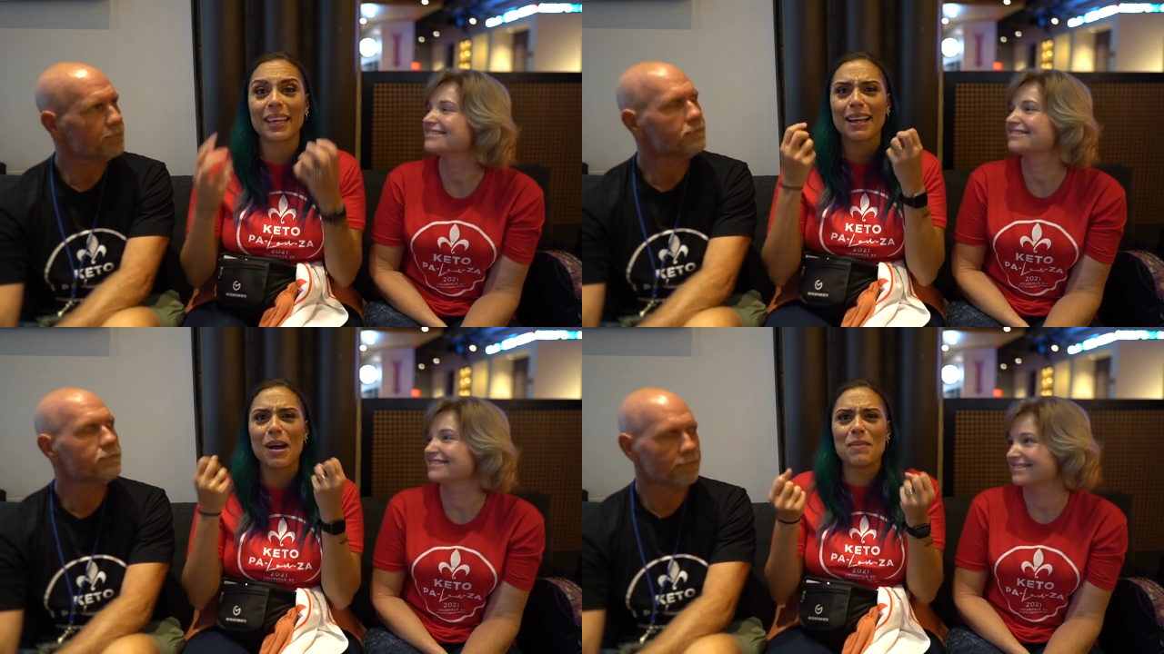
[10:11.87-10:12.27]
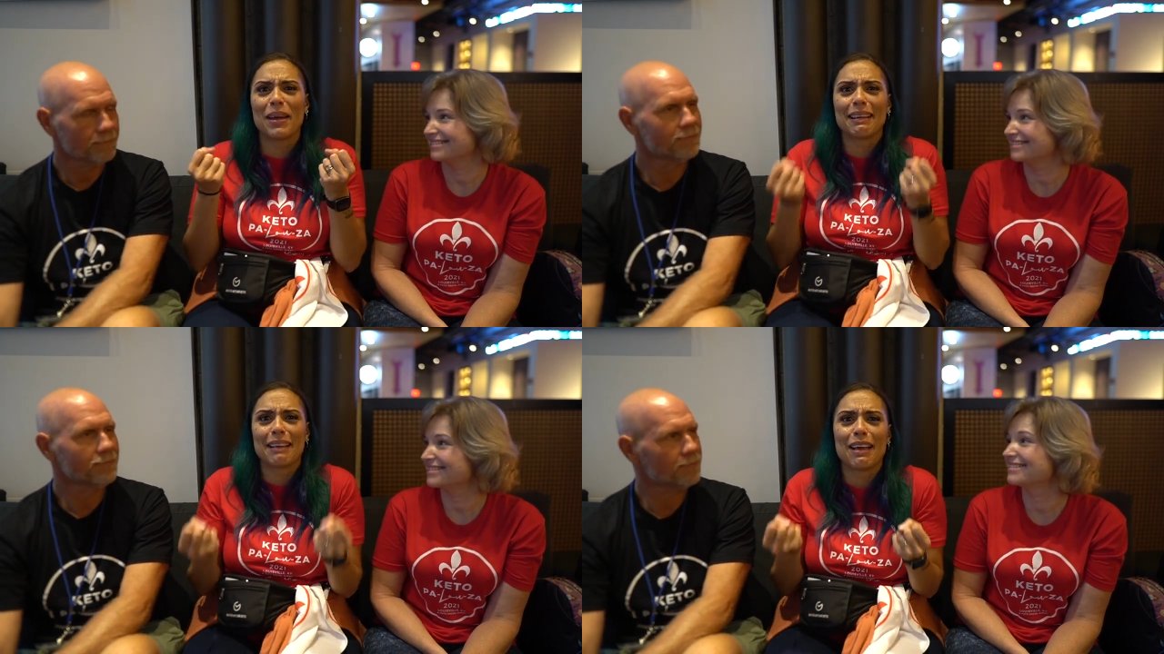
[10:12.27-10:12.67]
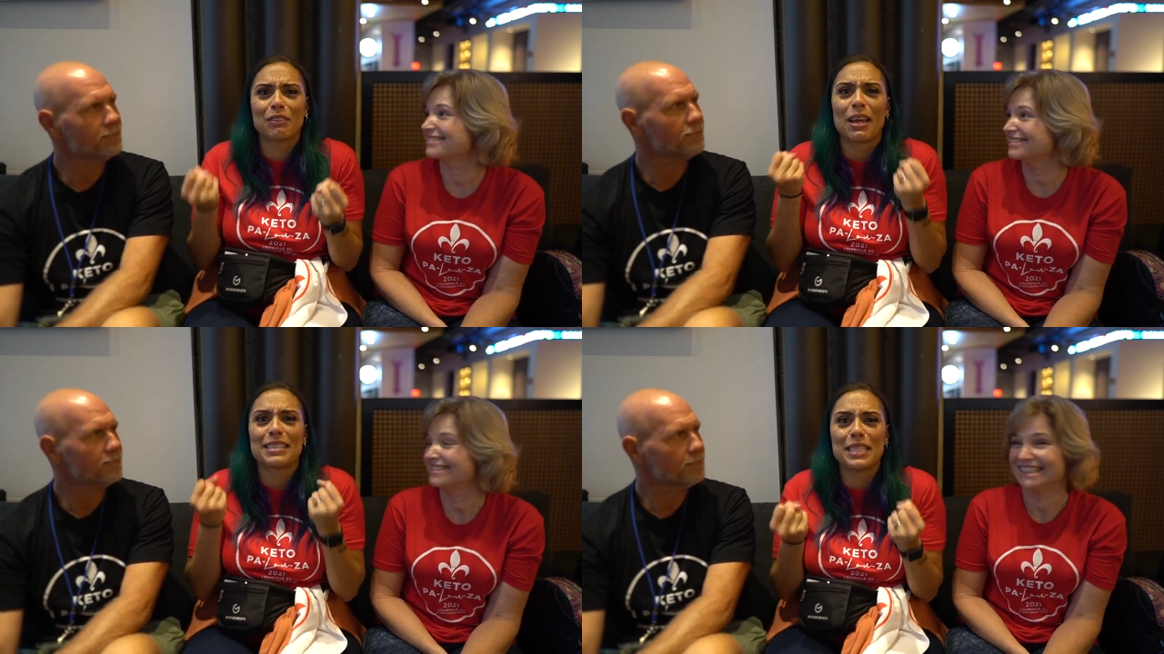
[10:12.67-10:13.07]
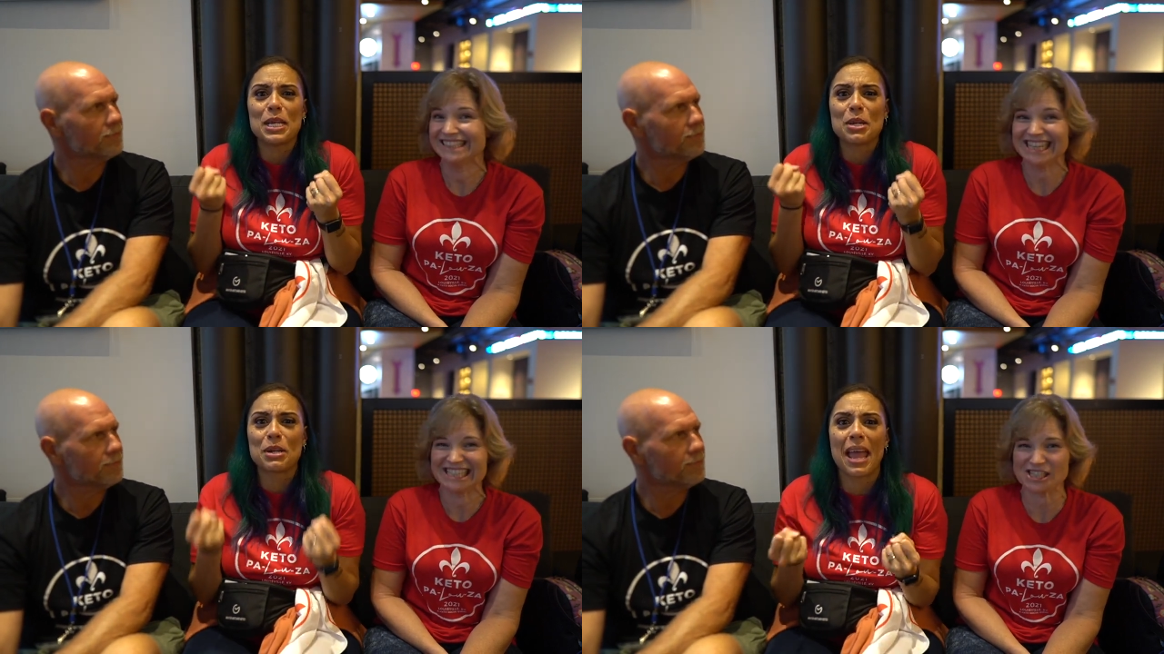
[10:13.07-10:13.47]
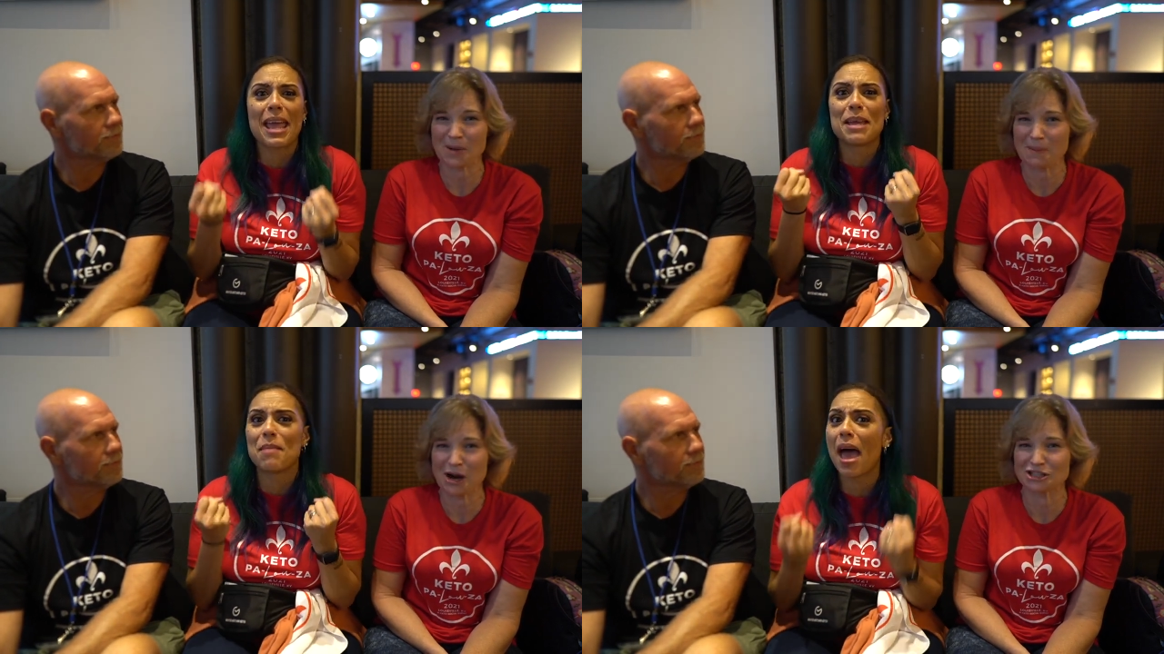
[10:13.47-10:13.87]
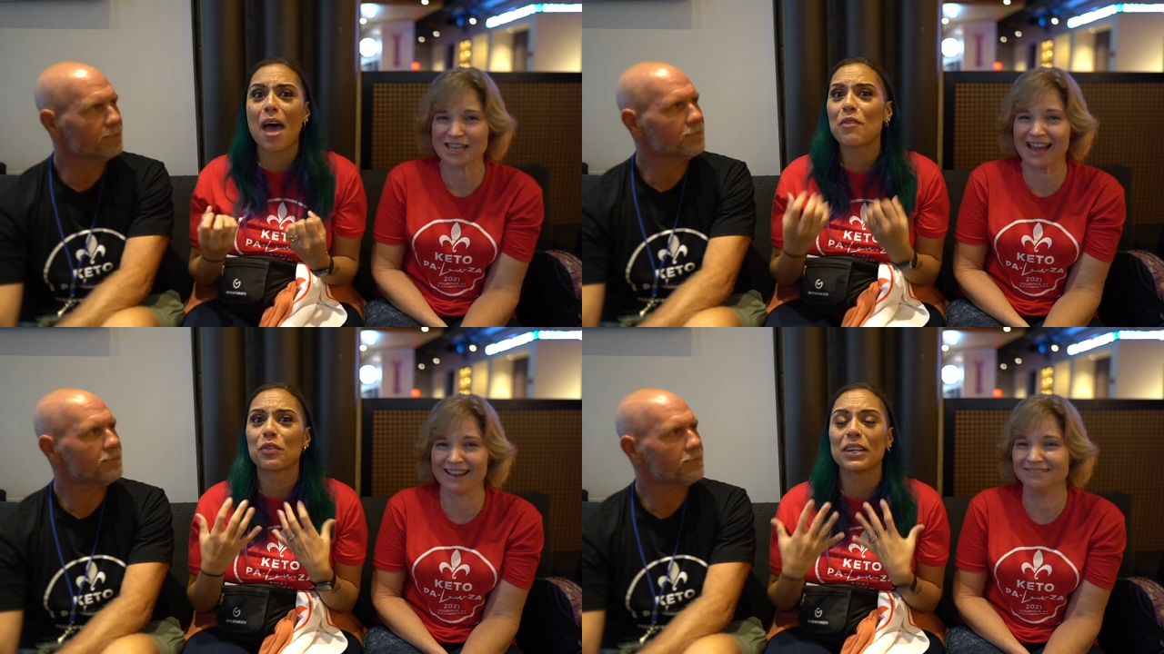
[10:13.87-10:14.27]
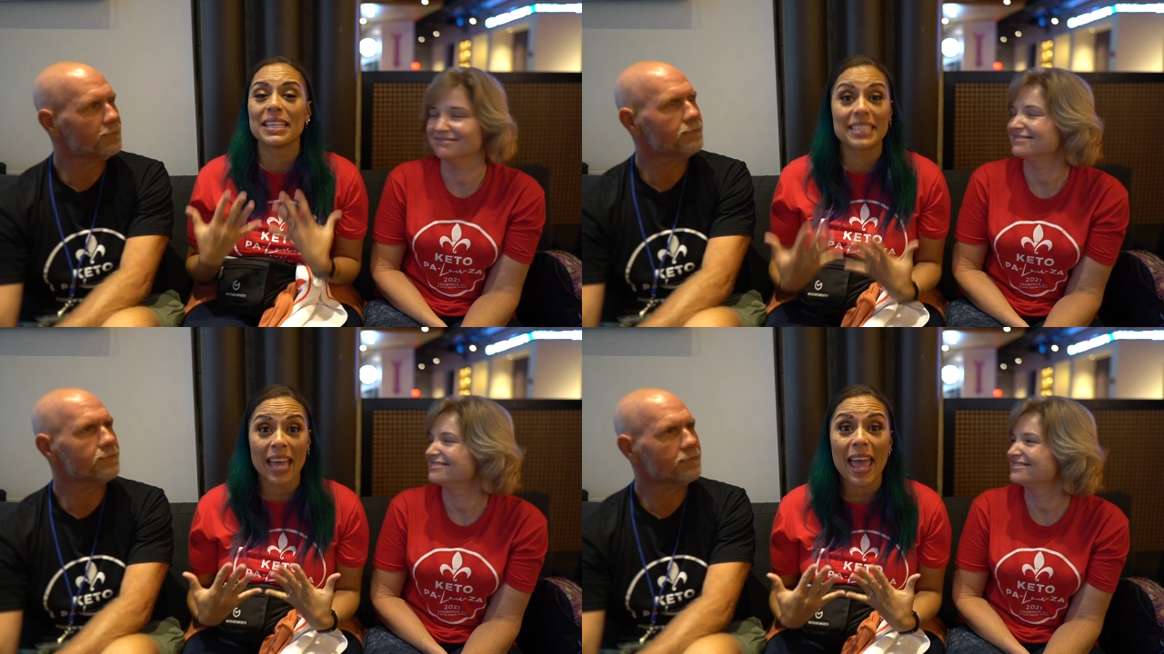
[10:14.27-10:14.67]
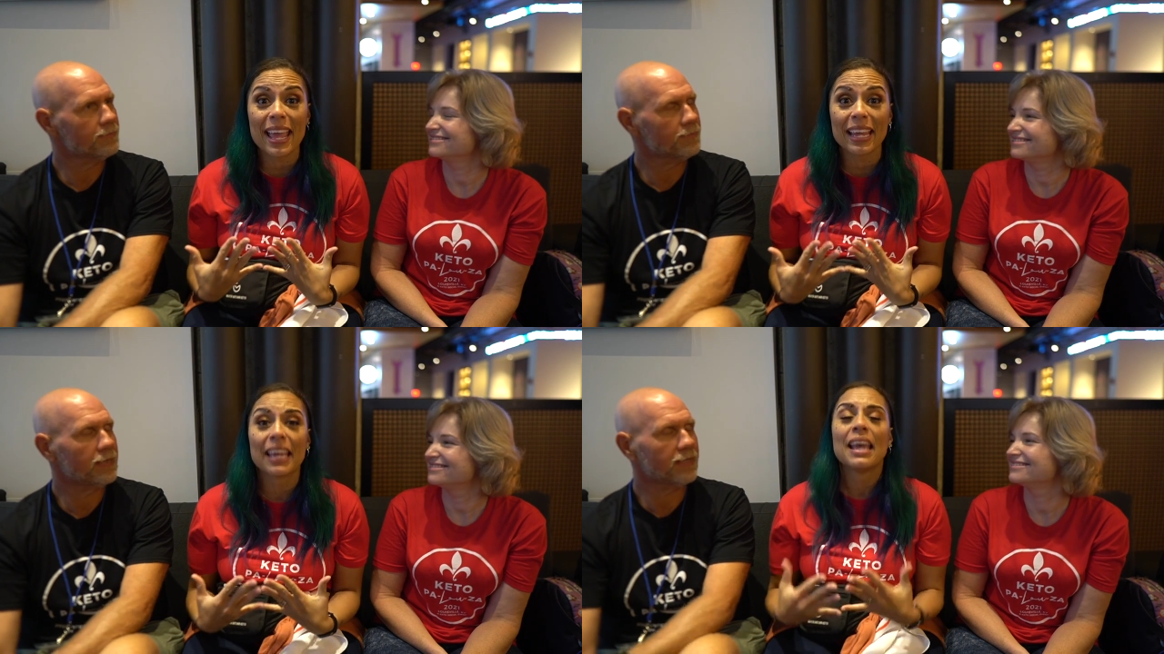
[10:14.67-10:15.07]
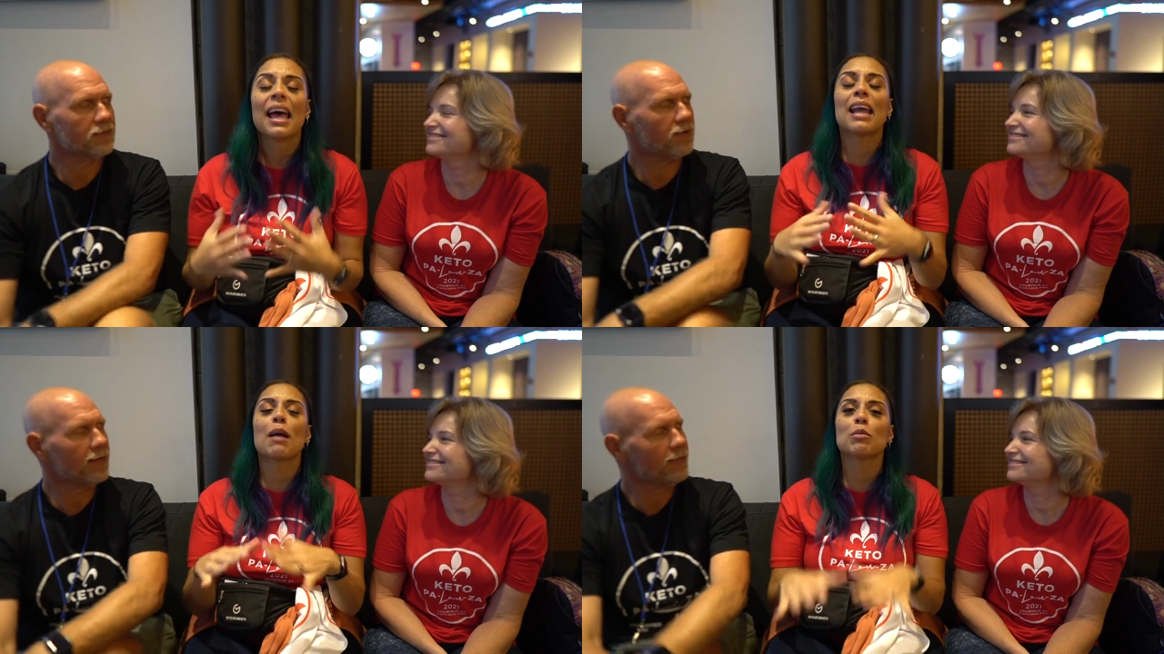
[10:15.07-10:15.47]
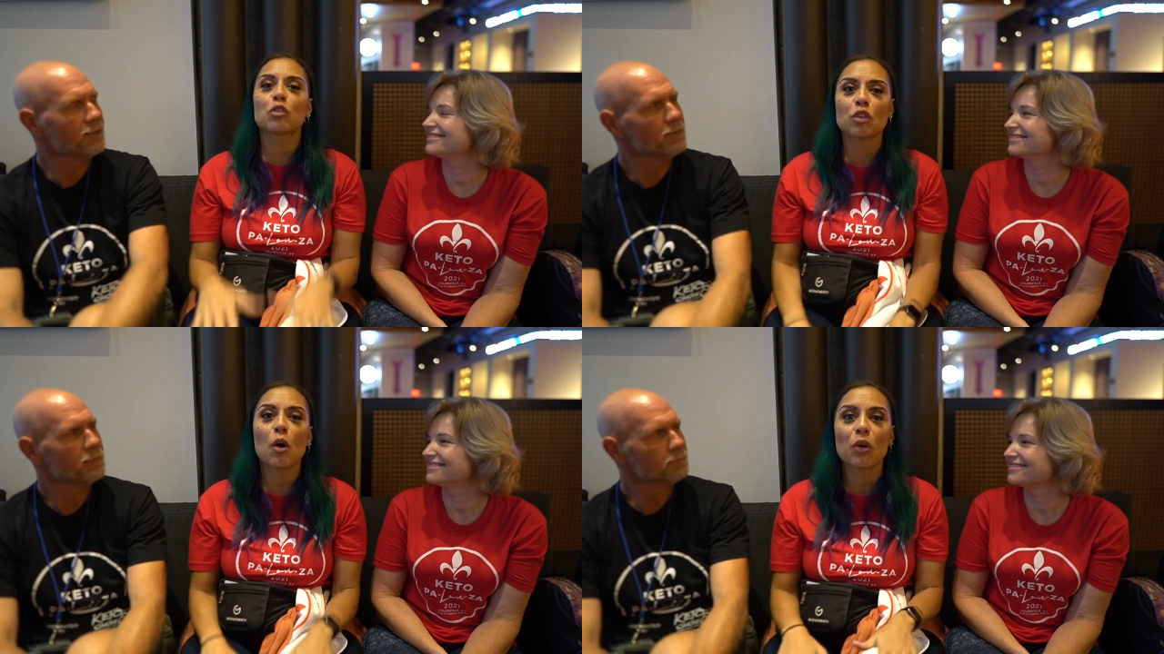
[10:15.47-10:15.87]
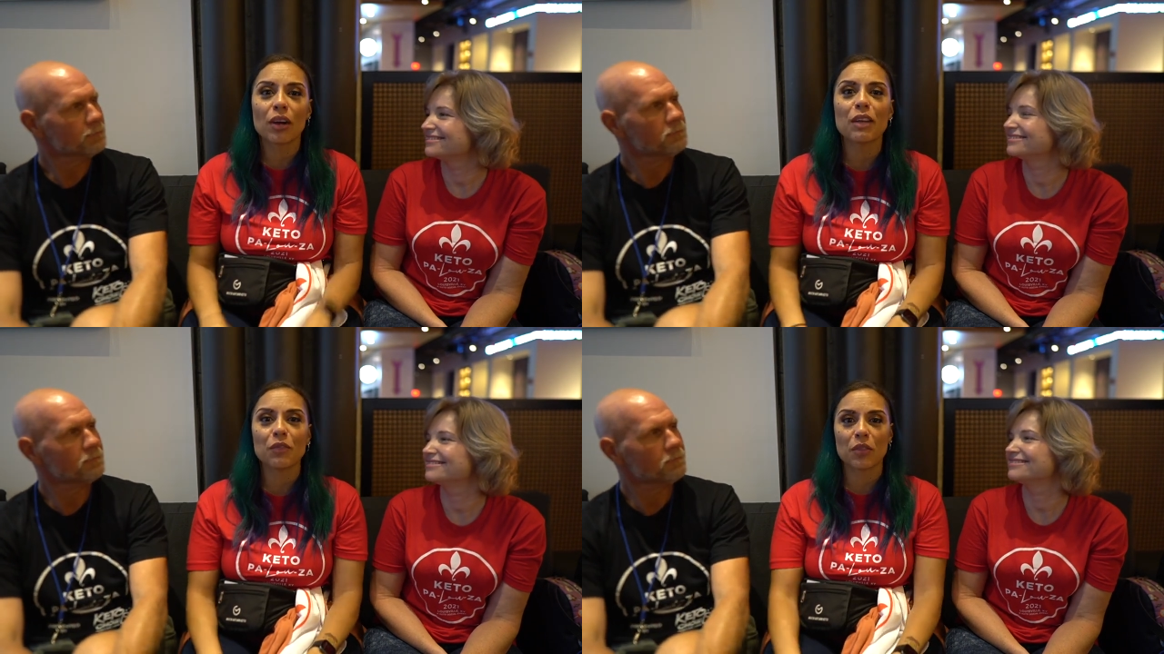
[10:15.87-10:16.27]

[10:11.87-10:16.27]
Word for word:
Speaker 1: oh my gosh, I see your name every day. And I'm so grateful